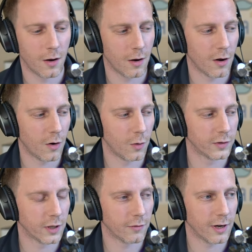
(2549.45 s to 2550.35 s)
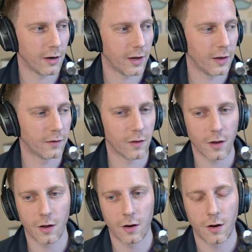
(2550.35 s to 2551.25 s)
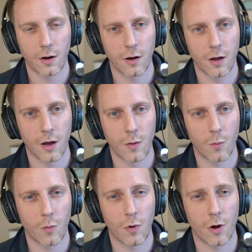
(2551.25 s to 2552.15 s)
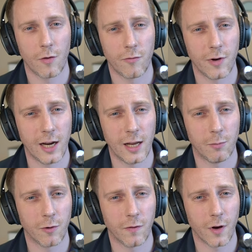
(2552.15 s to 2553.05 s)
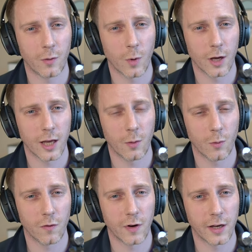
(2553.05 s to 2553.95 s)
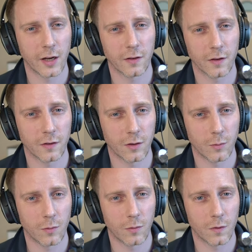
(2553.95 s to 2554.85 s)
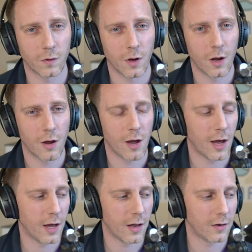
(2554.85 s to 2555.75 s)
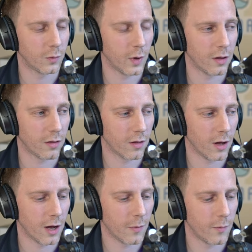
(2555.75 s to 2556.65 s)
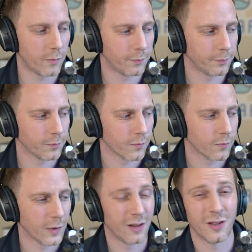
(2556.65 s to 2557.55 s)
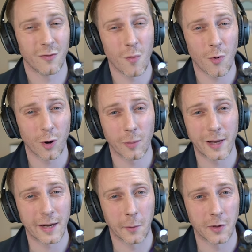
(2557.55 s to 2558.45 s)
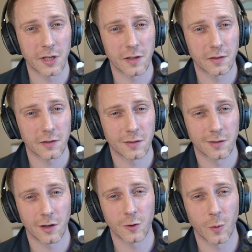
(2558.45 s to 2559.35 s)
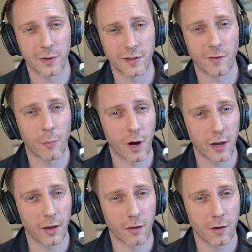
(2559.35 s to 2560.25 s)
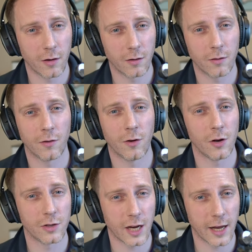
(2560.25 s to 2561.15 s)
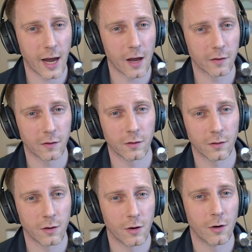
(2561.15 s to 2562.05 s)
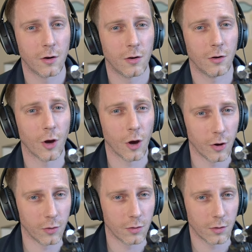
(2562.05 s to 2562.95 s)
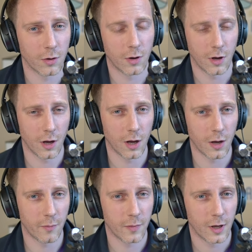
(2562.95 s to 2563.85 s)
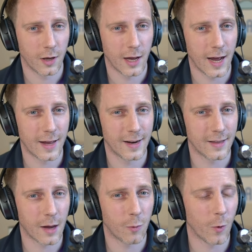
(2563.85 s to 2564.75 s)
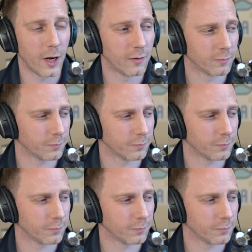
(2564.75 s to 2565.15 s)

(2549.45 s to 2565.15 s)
I also realized that um, I really preferred working with Linux systems and with um, different programming languages. I taught myself Python, Node.js, Go. Um, and at that point,